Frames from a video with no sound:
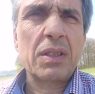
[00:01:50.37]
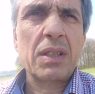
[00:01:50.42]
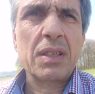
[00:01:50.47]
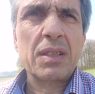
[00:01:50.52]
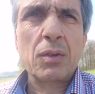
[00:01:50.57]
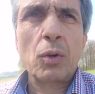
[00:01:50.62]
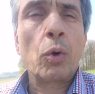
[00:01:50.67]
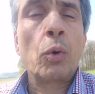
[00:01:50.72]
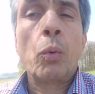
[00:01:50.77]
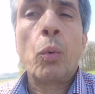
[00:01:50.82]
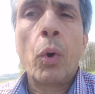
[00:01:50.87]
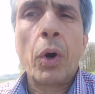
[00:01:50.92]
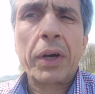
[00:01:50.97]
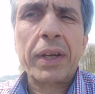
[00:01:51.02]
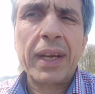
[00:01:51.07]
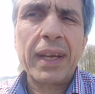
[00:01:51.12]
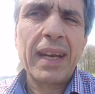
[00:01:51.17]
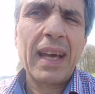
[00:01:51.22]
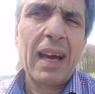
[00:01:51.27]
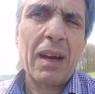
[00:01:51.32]
just, or
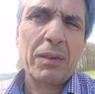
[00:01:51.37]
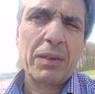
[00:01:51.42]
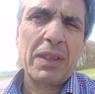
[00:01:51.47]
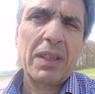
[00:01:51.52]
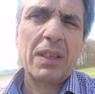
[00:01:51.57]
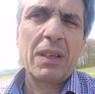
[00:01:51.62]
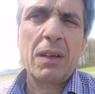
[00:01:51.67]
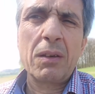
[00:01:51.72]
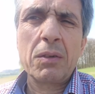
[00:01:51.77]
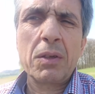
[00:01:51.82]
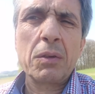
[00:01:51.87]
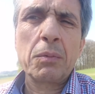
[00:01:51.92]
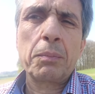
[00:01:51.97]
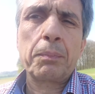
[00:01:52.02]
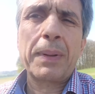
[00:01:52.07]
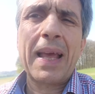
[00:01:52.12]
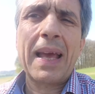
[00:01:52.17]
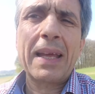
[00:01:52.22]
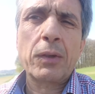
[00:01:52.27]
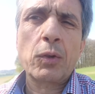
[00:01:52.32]
working out, you know, you
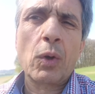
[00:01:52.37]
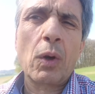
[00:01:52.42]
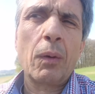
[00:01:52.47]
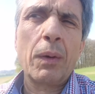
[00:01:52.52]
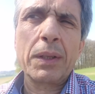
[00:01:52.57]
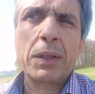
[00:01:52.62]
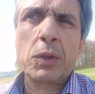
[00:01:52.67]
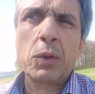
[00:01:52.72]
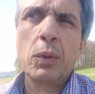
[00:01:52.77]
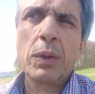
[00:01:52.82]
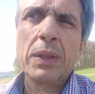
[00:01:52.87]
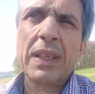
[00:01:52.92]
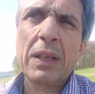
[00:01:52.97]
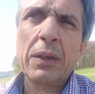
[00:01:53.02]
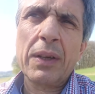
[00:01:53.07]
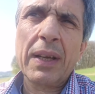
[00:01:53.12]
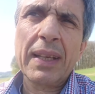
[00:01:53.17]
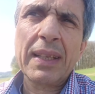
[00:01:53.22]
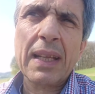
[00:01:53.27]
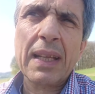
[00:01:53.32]
plan to go at two and
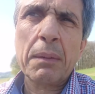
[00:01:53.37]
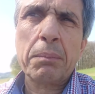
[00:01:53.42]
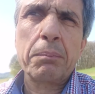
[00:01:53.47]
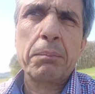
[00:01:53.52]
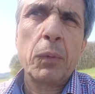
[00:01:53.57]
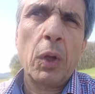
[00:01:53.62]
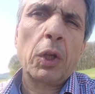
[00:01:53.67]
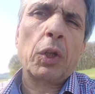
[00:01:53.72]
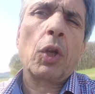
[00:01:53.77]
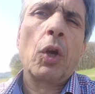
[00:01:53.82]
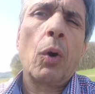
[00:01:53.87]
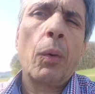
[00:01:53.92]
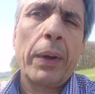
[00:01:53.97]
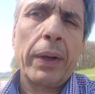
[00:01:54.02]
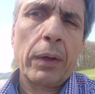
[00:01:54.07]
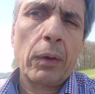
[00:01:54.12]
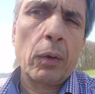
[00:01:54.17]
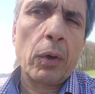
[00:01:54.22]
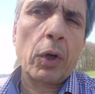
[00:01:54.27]
then you end up not going,